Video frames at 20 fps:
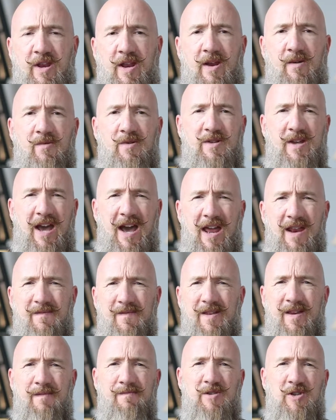And it was kind
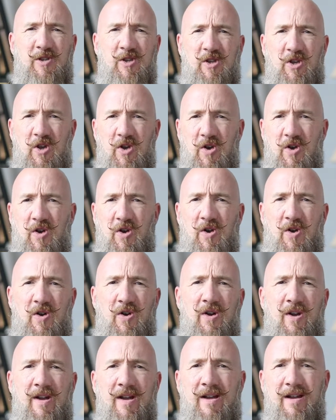of an
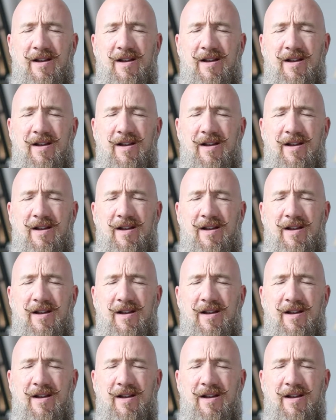obscure